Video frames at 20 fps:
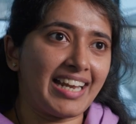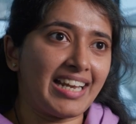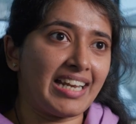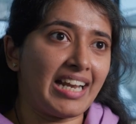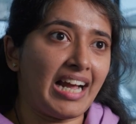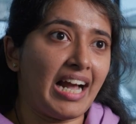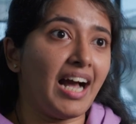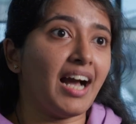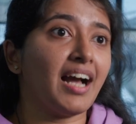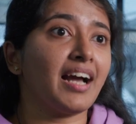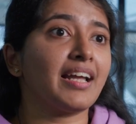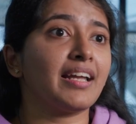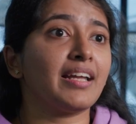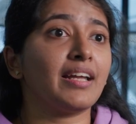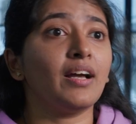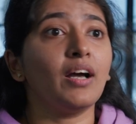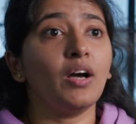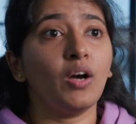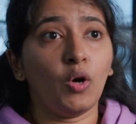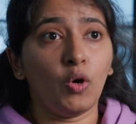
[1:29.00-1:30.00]
and
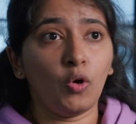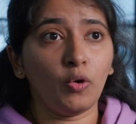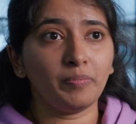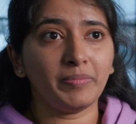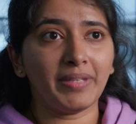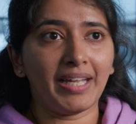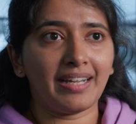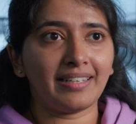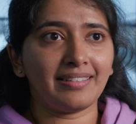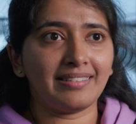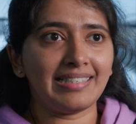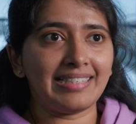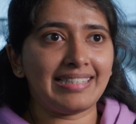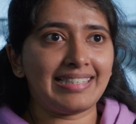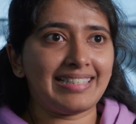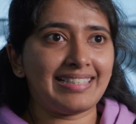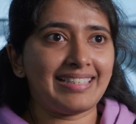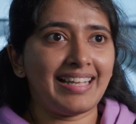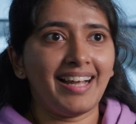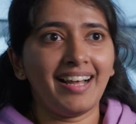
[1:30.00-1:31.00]
I hope that
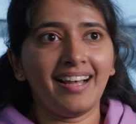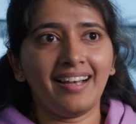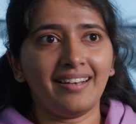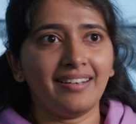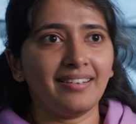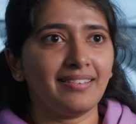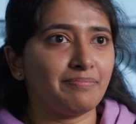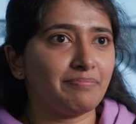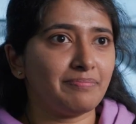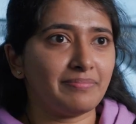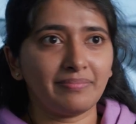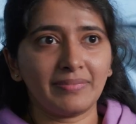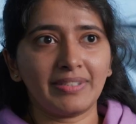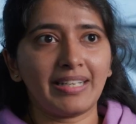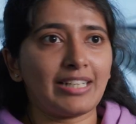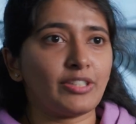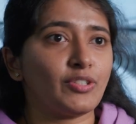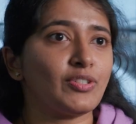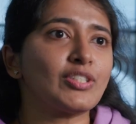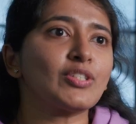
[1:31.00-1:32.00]
this
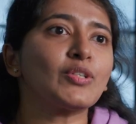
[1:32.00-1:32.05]
graduate